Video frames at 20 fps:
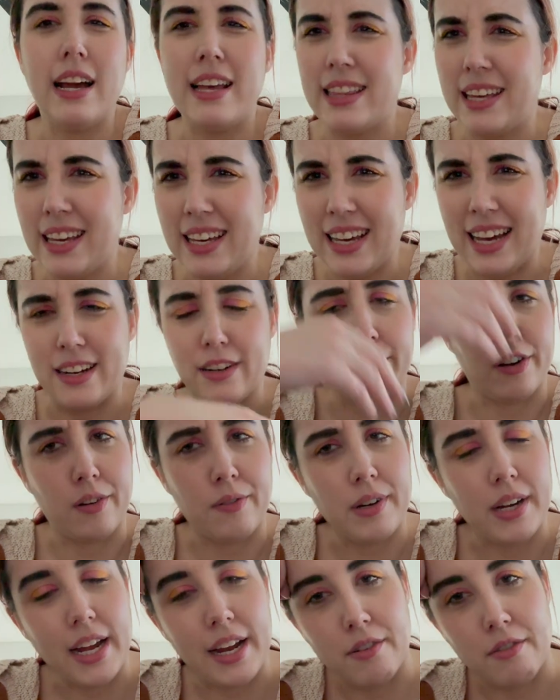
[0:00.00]
I think? I don't know.
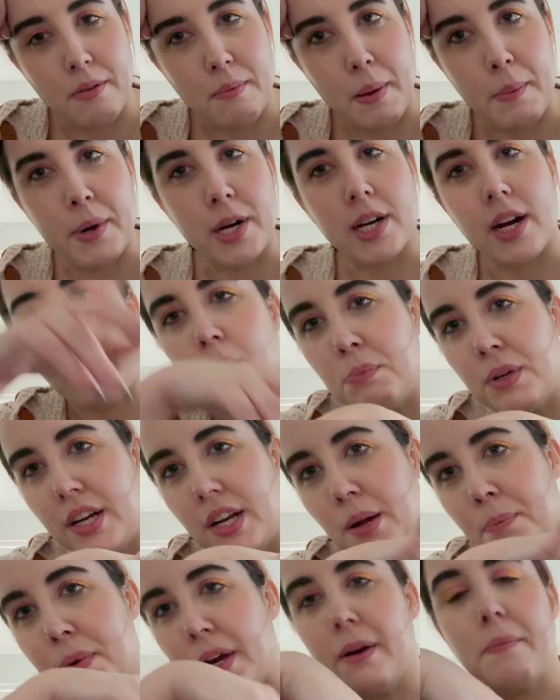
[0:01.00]
I don't remember. I'll put it
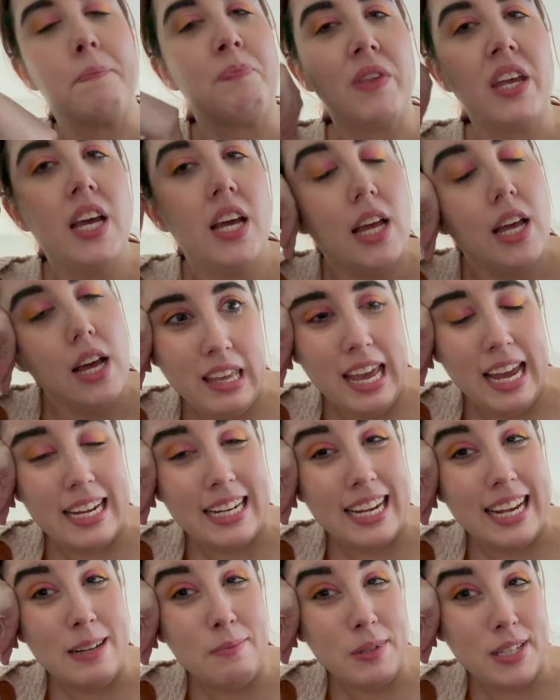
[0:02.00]
up here. And I
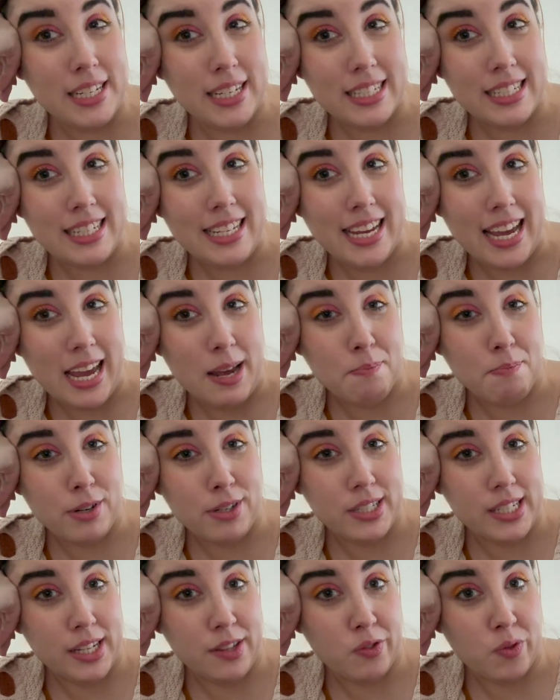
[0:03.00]
am
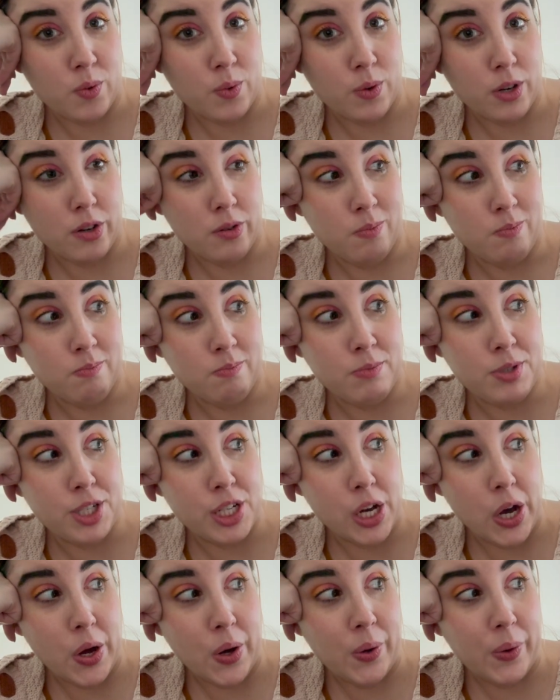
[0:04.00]
68% through,
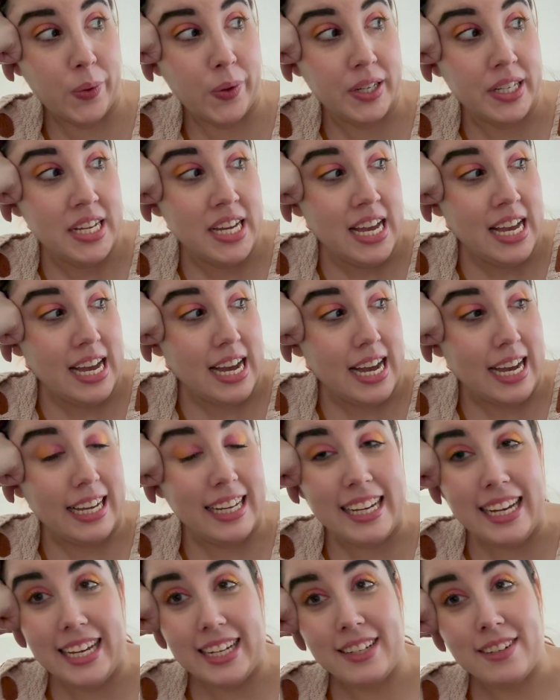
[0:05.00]
so I
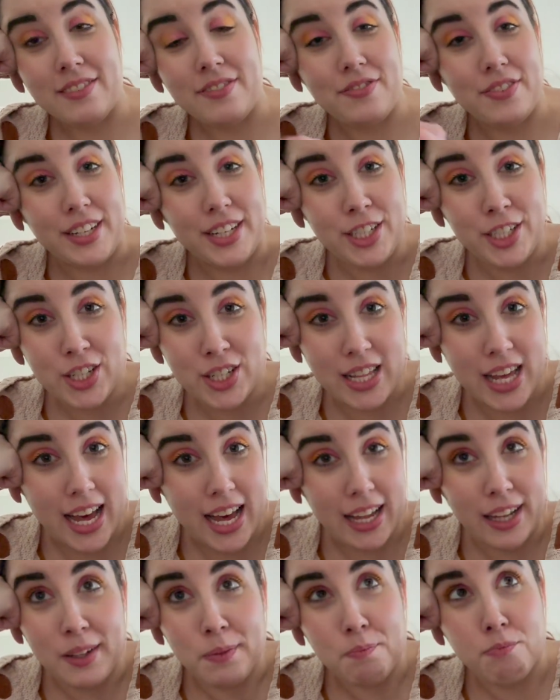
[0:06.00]
can finish
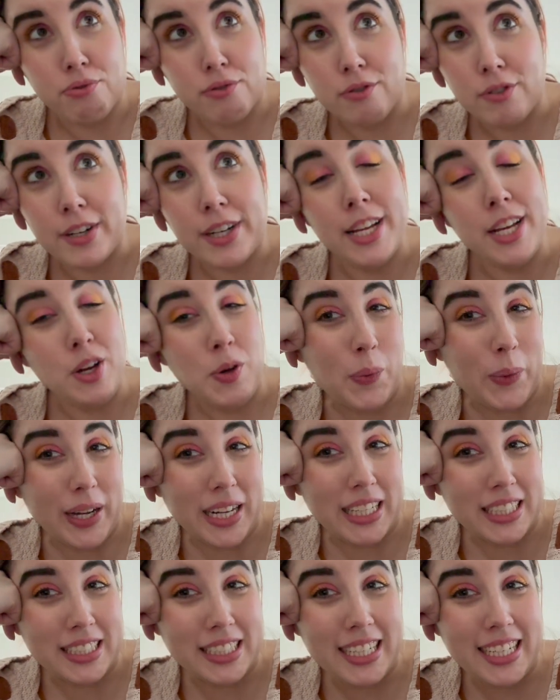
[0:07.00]
that pretty
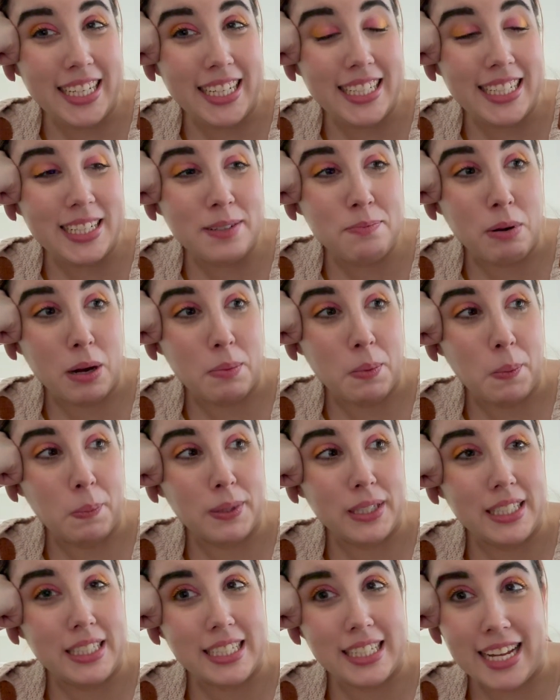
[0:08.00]
quickly,
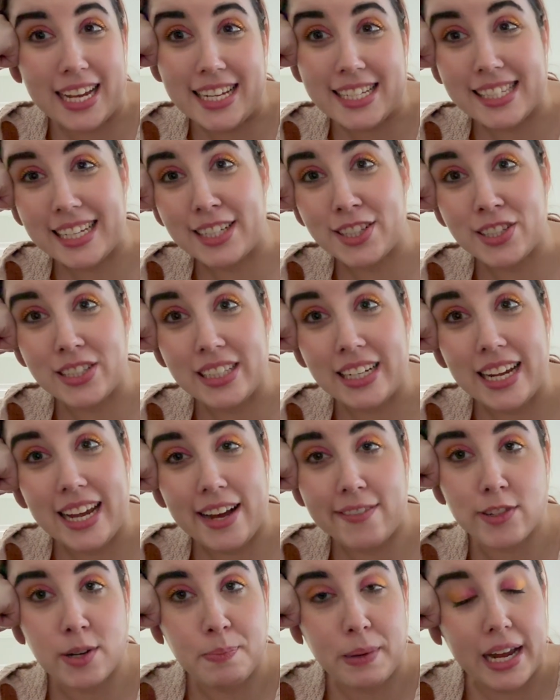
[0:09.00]
probably today slash tonight
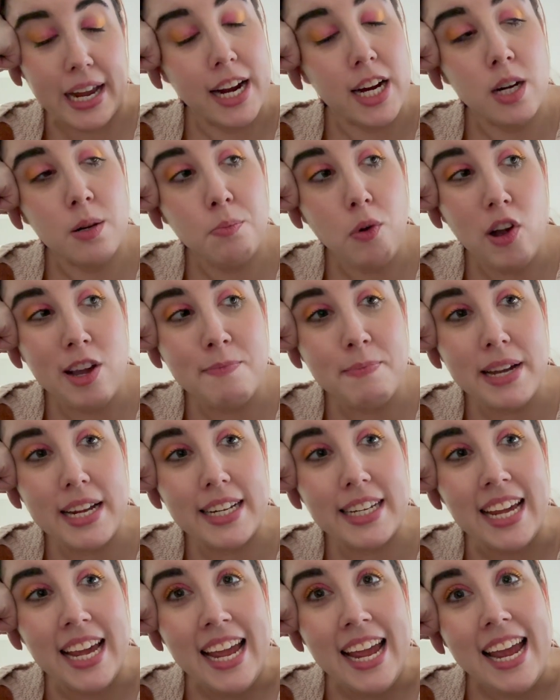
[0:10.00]
after my hair
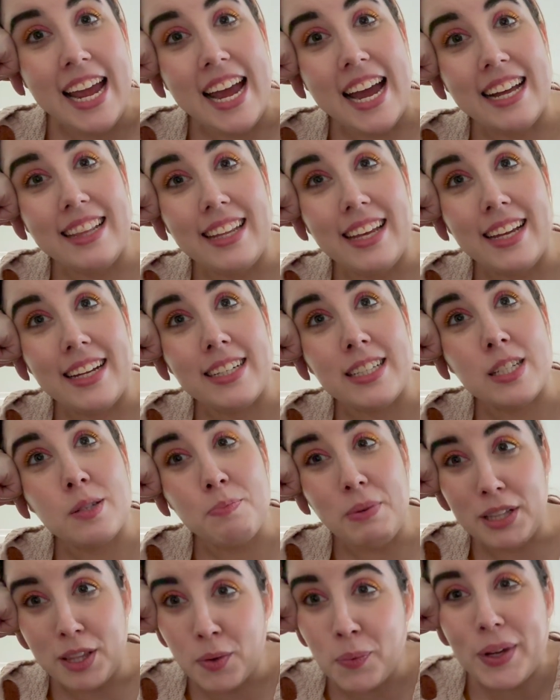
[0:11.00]
appointment, and then
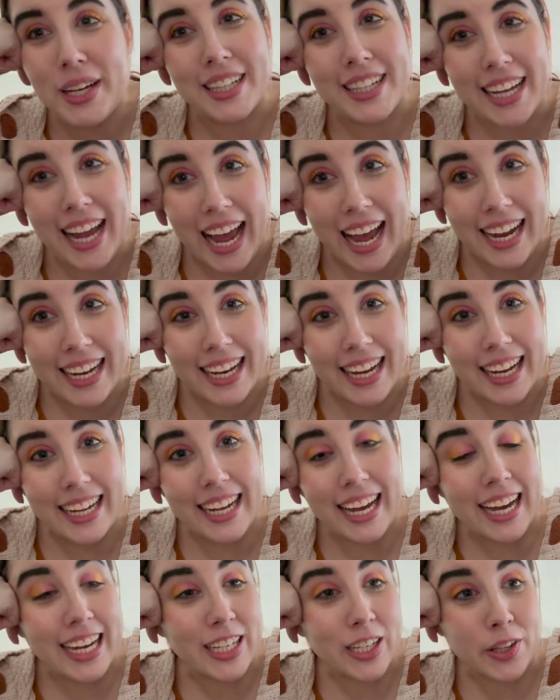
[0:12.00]
spin the wheel again and
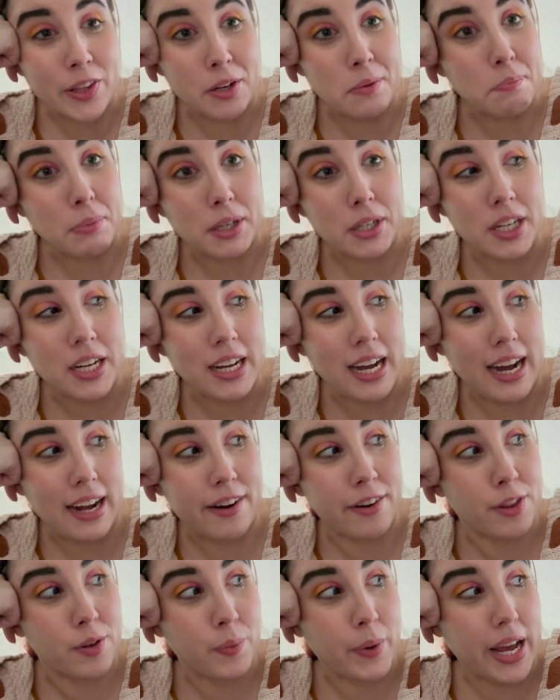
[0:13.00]
get another book out
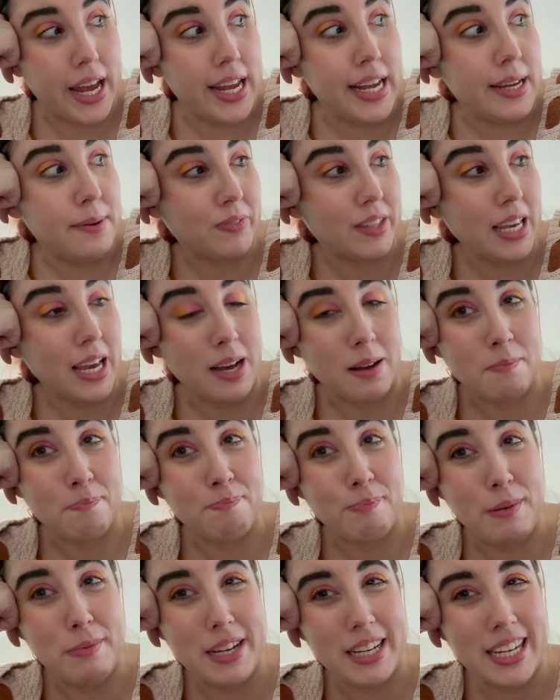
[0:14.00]
of the way. Yeah,
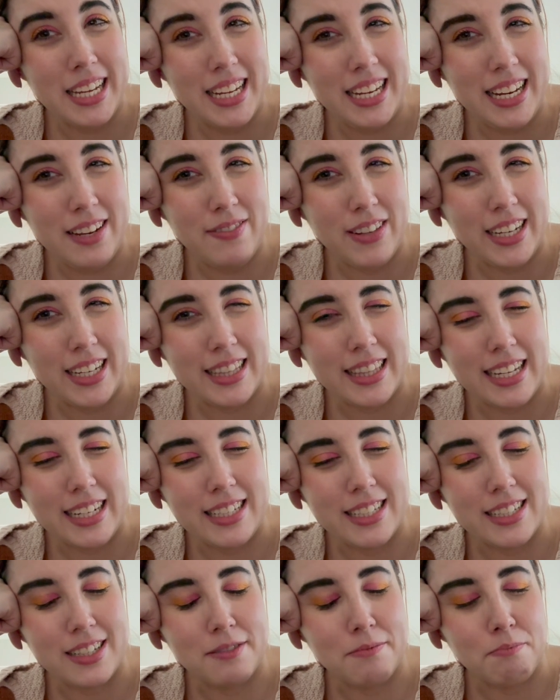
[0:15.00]
maybe I can even get that
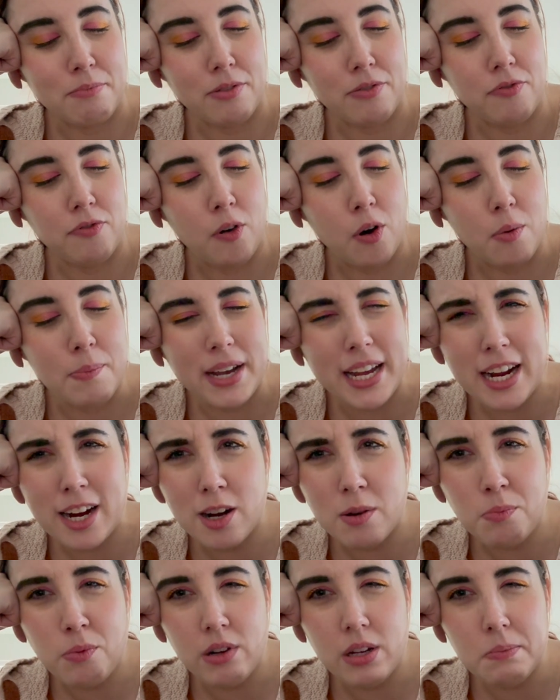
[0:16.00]
done before my hair
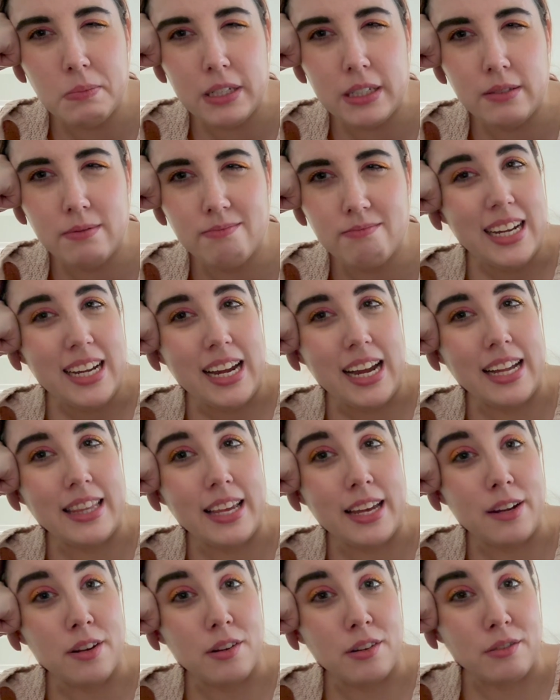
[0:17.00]
appointment and
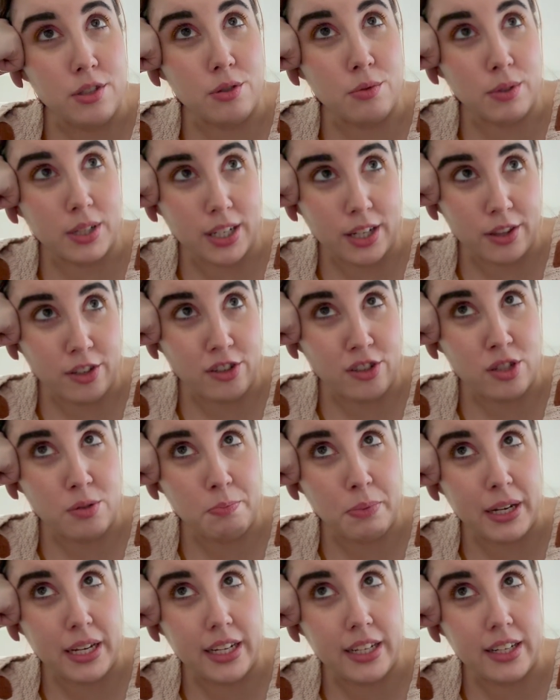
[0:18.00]
then do another
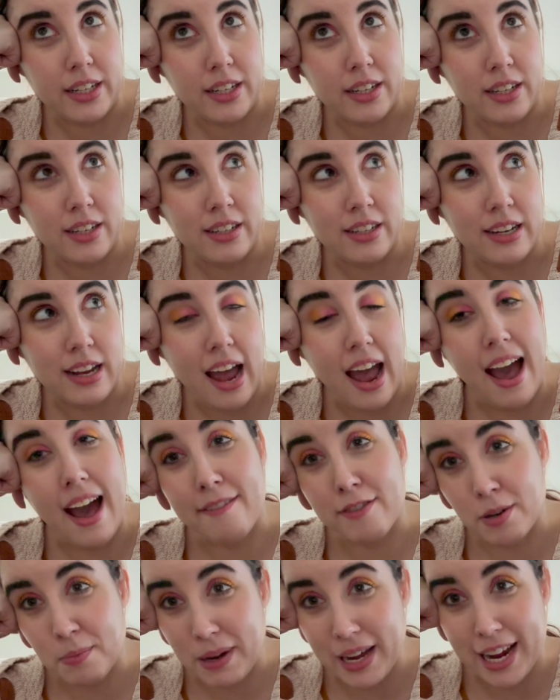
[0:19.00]
spin
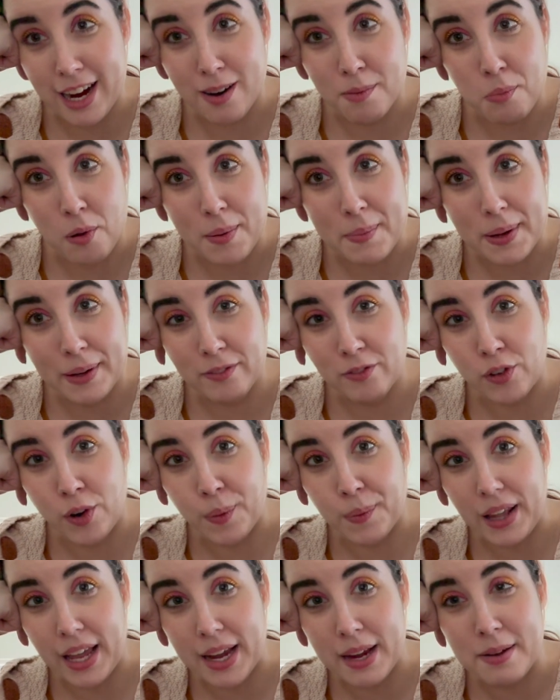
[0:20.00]
after my hair appointment for
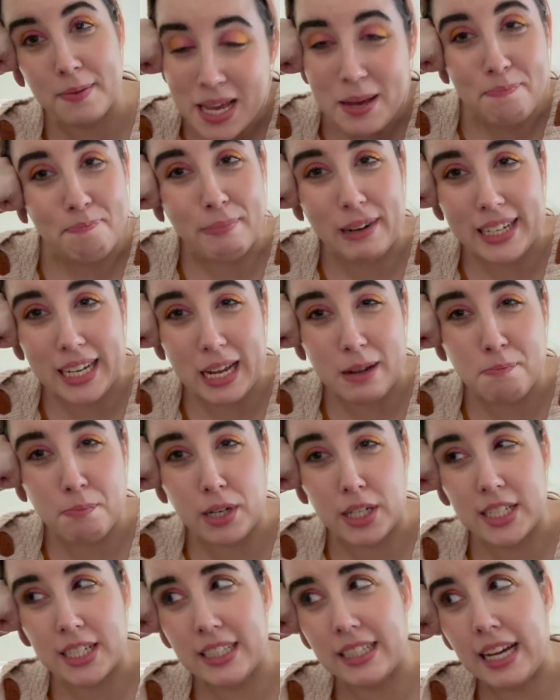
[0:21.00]
like my night
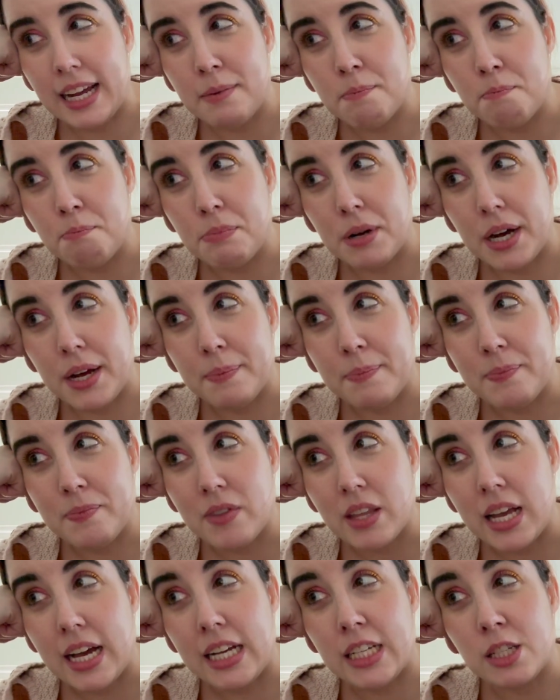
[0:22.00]
book tonight. But
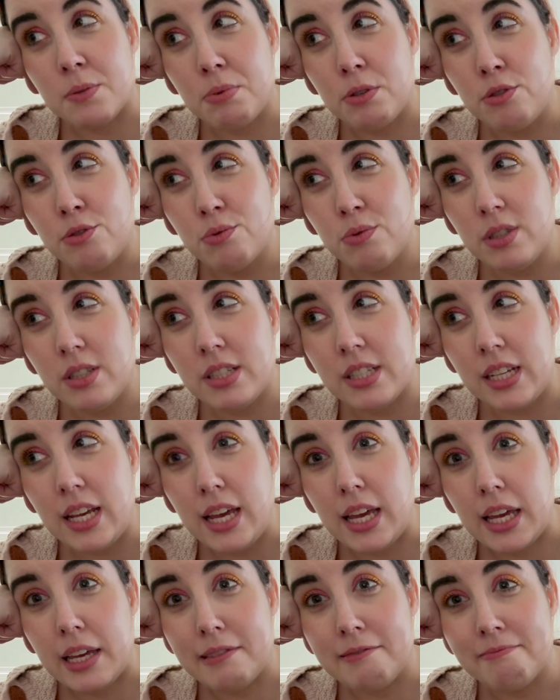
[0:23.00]
I suppose we'll
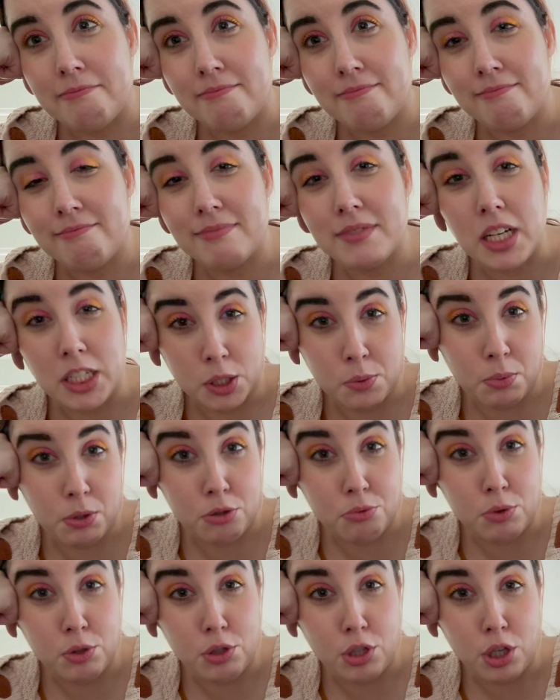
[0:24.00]
see. I suppose
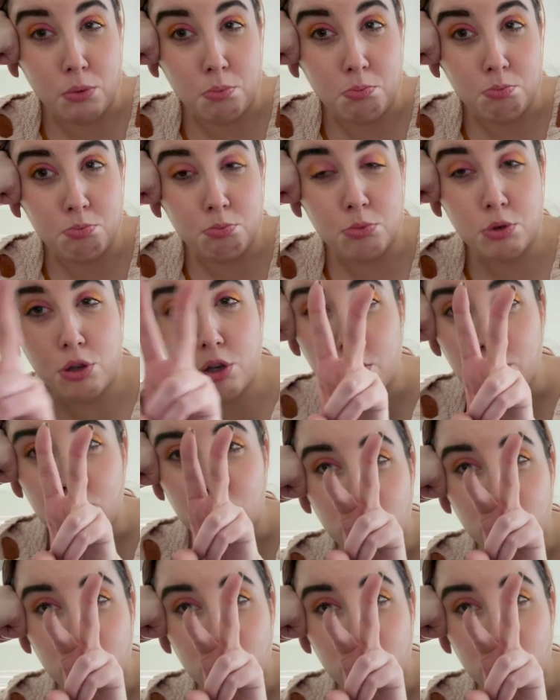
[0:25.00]
we'll see. Okay.